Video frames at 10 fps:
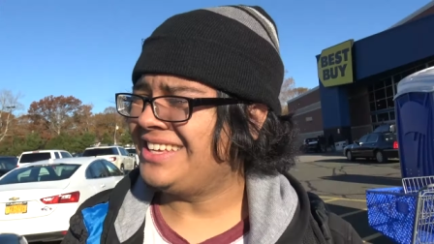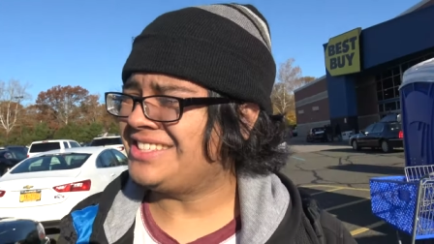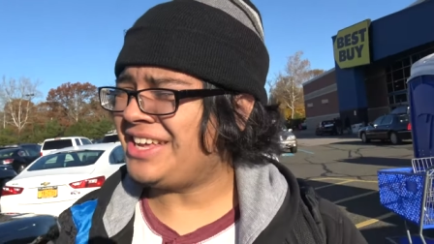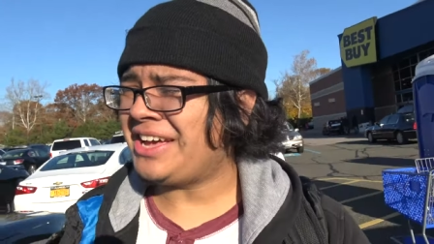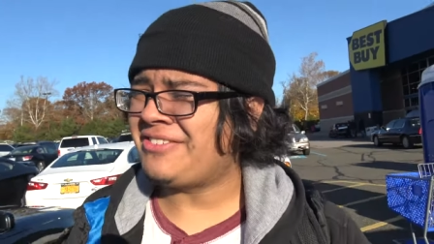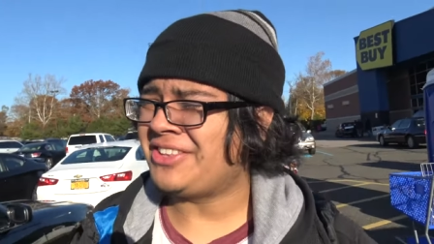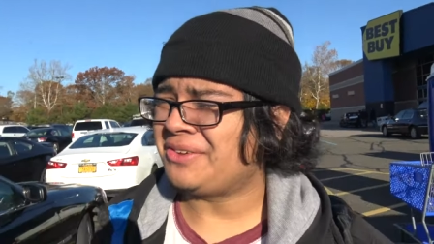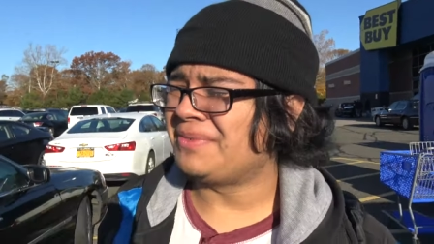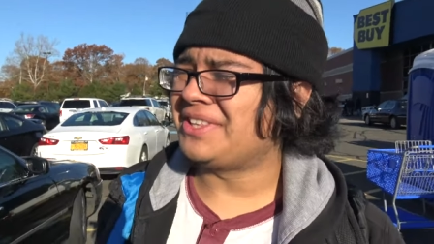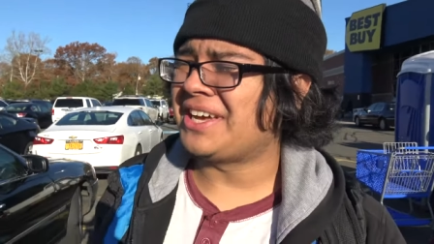Like it still haven't
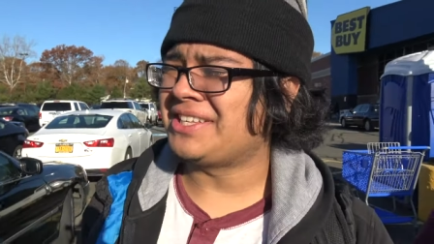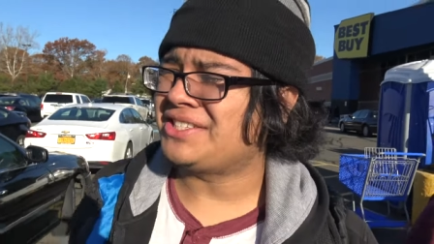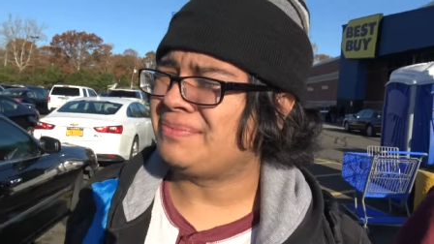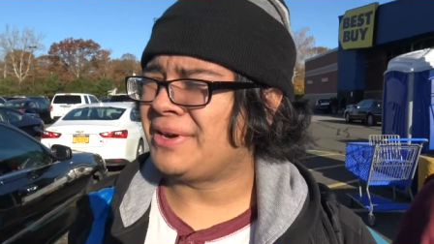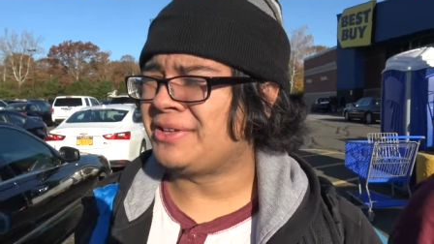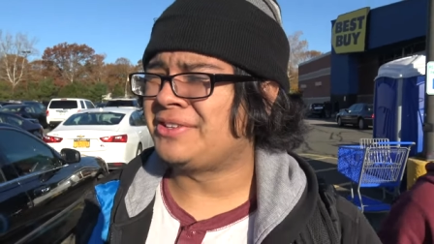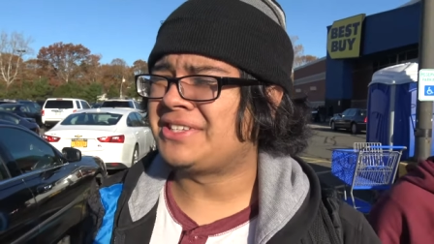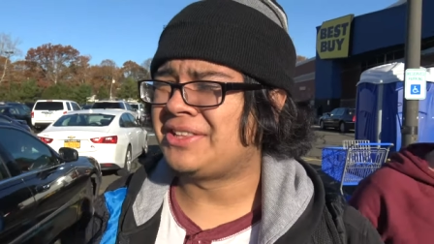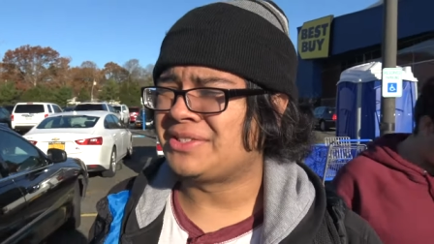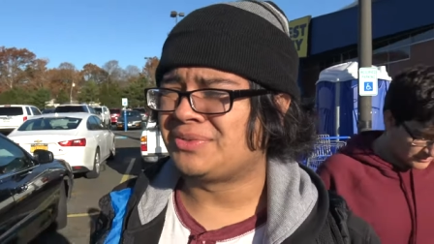hit me that I just bought I
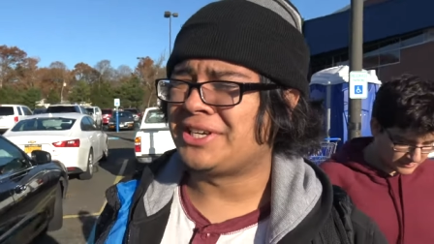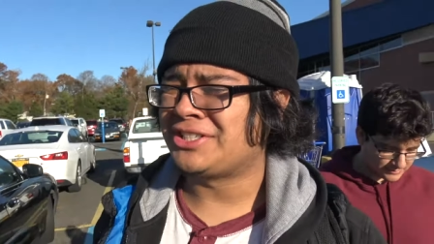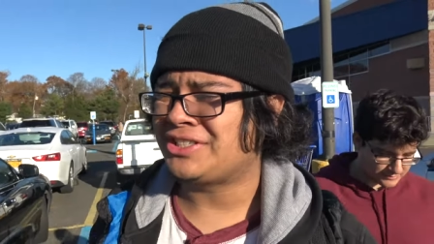Nintendo Switch